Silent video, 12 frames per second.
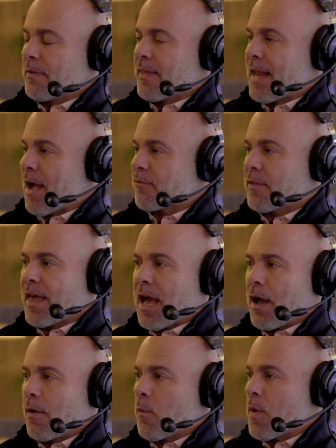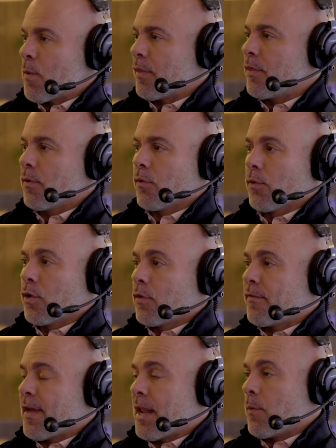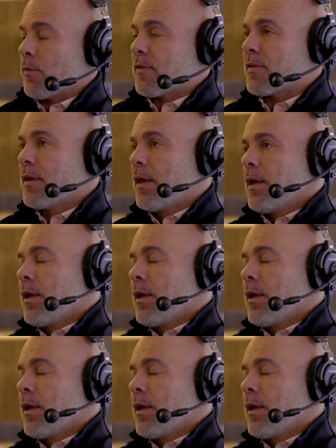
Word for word: But then after that, we went through the roof. And it was